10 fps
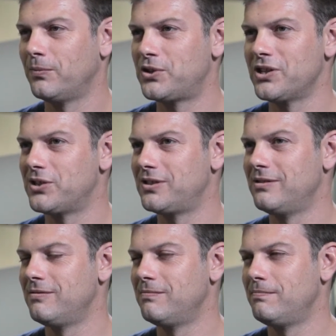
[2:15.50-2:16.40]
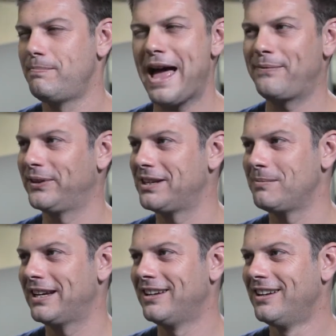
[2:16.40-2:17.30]
which is baffling to
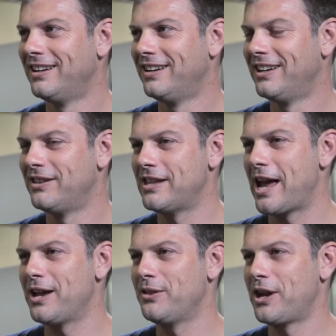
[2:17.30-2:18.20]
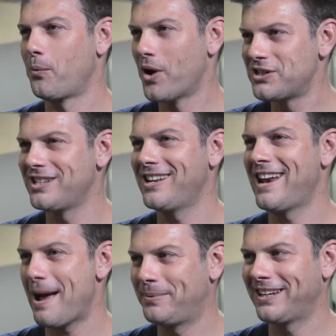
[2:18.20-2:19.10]
me. That there wasn't
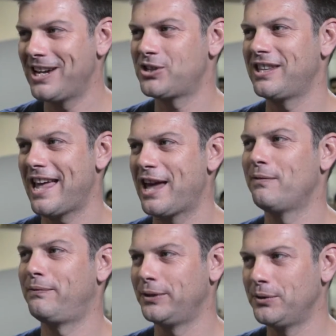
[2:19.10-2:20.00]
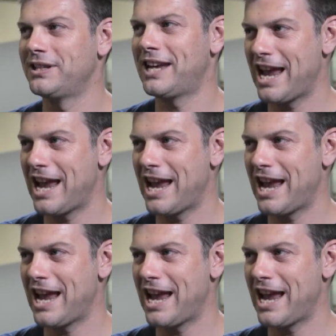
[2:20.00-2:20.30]
an application that had a fluid